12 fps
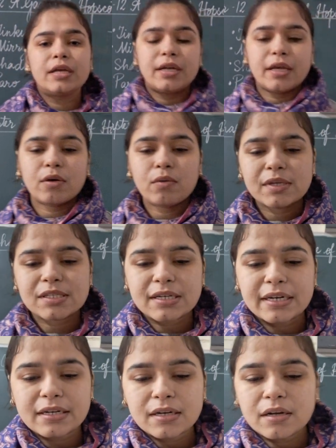Tinku is a
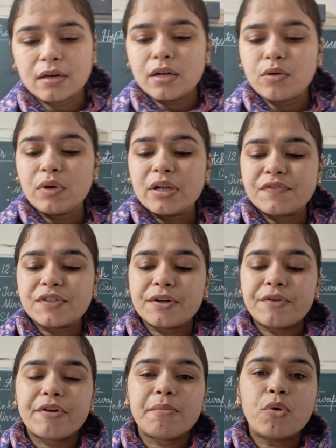little girl who lives in
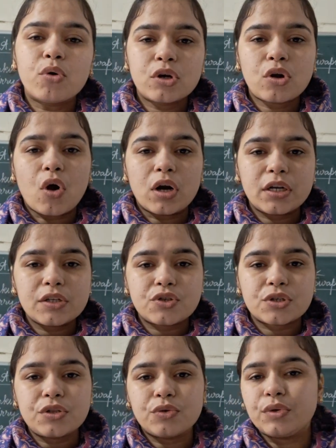a remote cottage
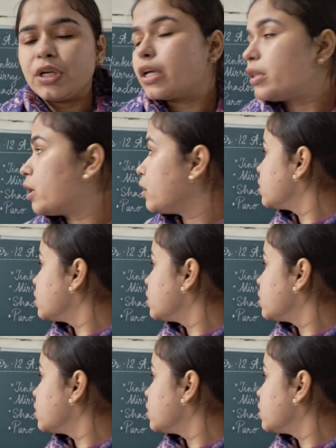in Dulyatal.